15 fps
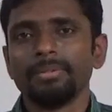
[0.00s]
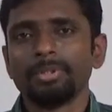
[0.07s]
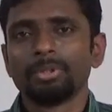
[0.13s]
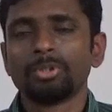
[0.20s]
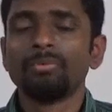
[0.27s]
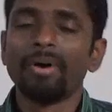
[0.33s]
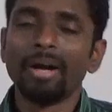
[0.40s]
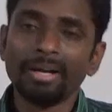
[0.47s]

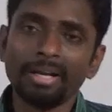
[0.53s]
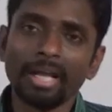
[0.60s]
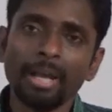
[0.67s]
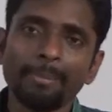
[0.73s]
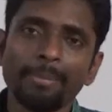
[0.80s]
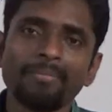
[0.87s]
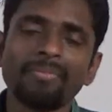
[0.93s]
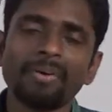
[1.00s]
So what
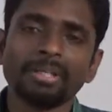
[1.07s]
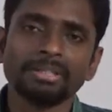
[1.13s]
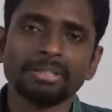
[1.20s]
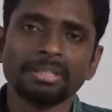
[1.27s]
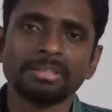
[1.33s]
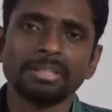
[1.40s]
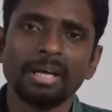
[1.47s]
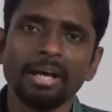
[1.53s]
type of
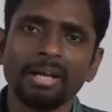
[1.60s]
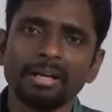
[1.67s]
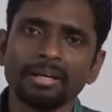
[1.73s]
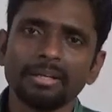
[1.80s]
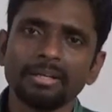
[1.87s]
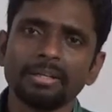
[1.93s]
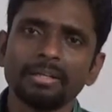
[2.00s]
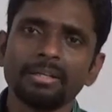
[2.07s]
functions
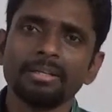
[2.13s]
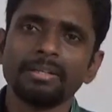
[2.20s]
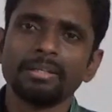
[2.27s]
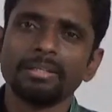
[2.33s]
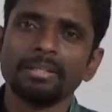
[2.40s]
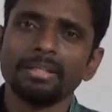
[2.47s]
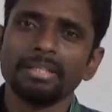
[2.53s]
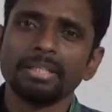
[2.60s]
are
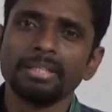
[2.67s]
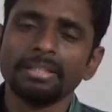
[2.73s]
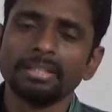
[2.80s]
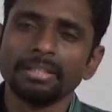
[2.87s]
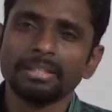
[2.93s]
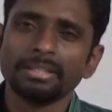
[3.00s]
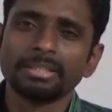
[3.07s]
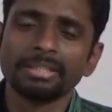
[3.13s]

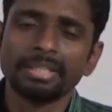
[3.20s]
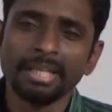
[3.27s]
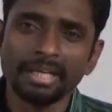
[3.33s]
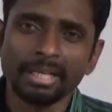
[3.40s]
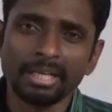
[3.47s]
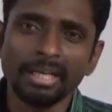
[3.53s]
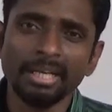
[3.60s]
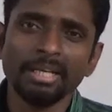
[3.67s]

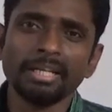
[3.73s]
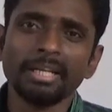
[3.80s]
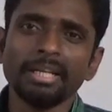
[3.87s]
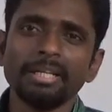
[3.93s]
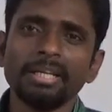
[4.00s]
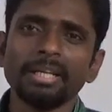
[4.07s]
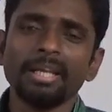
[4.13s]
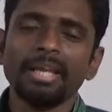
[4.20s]
strictly
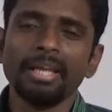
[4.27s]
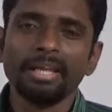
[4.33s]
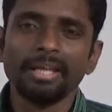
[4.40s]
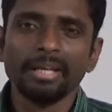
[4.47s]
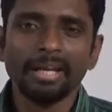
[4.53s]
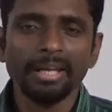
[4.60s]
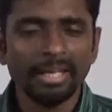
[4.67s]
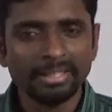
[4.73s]
increasing,
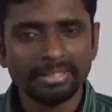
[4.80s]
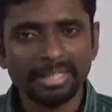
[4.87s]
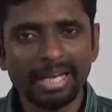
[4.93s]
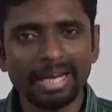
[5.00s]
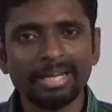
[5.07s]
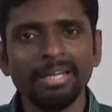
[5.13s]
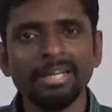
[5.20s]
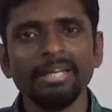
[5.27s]

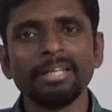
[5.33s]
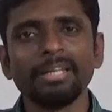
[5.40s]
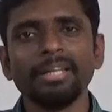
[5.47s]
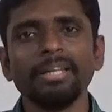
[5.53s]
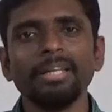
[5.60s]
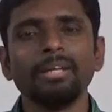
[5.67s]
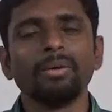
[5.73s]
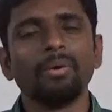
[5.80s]
exactly
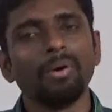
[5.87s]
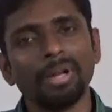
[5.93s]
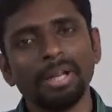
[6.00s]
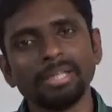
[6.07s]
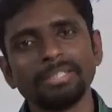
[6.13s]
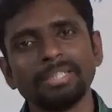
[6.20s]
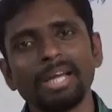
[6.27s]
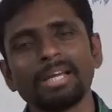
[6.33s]
increasing or
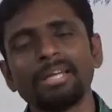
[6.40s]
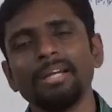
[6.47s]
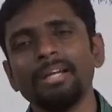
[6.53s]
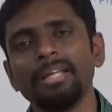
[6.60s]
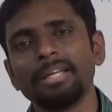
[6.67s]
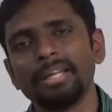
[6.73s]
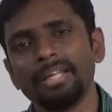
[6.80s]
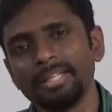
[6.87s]
exactly
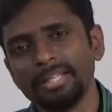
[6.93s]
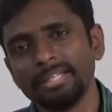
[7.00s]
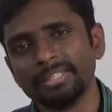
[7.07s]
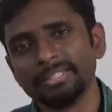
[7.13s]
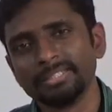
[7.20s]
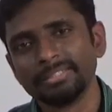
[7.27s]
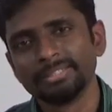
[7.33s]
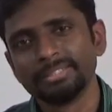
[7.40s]
decreasing?